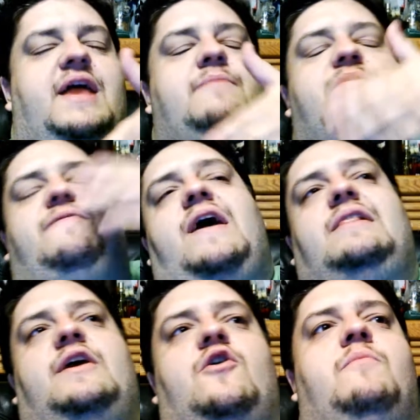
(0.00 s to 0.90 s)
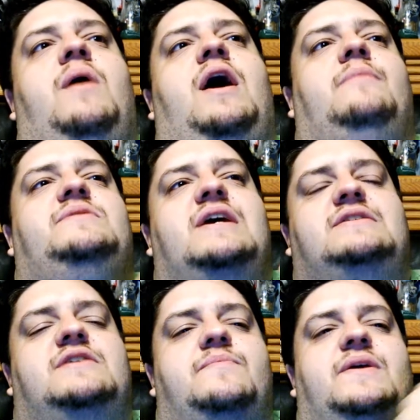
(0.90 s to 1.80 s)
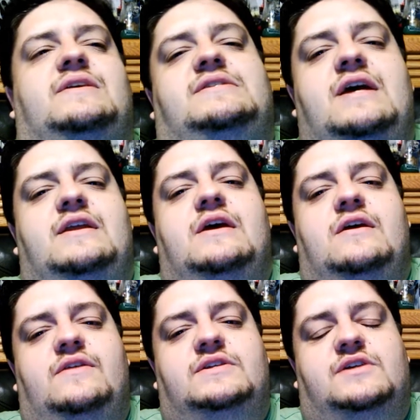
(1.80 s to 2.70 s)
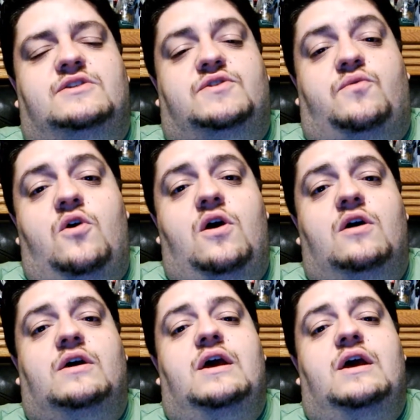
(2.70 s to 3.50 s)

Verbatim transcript: But finally, her mom said something and said these sons are wrong,